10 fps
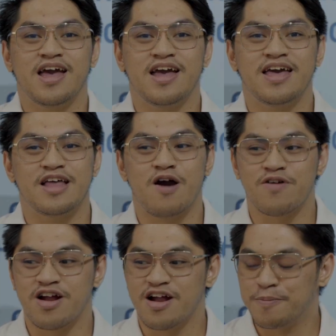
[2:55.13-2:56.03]
in
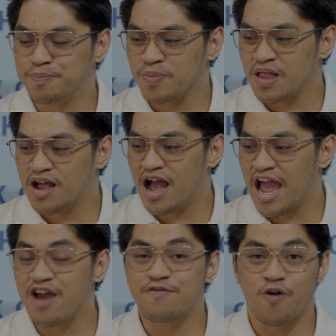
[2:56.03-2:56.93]
our
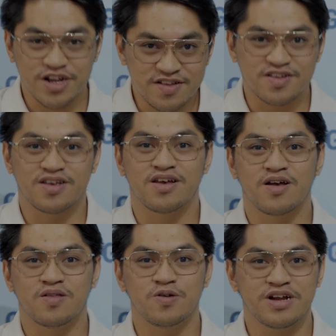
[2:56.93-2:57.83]
efforts
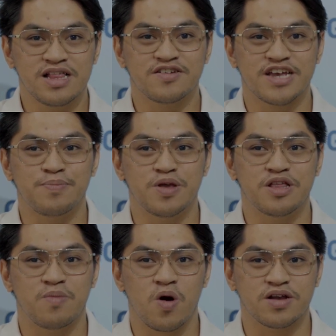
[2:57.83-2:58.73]
to really champion
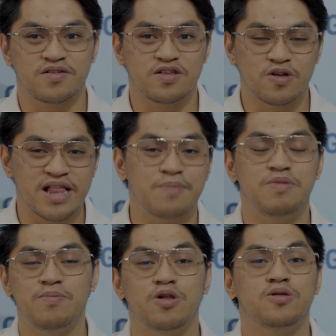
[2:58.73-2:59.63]
democracy, to let
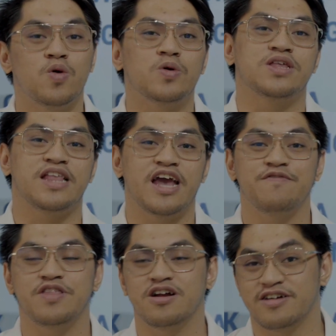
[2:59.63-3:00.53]
people know that they
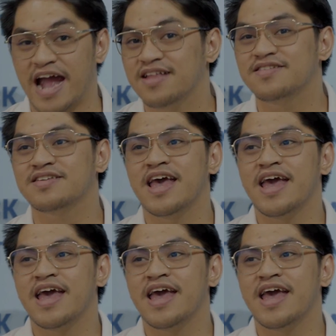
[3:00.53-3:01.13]
have their rights